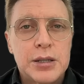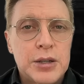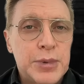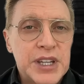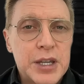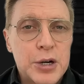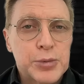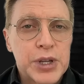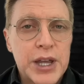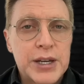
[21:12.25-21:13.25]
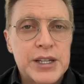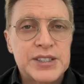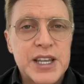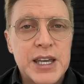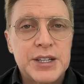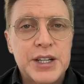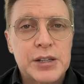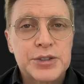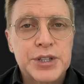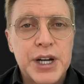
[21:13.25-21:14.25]
The beginner plan is
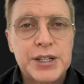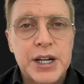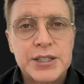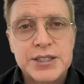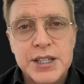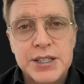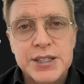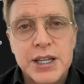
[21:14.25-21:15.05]
$8.99